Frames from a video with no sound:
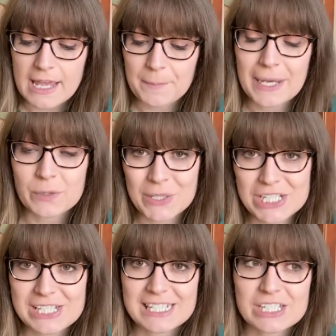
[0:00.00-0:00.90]
by the Witchy
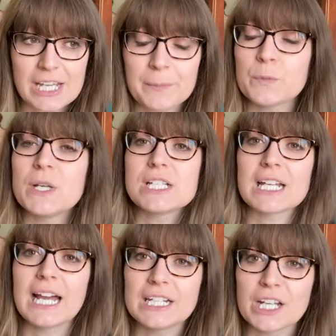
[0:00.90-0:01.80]
Stitcher, which
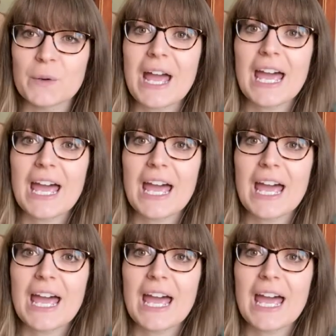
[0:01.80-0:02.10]
I know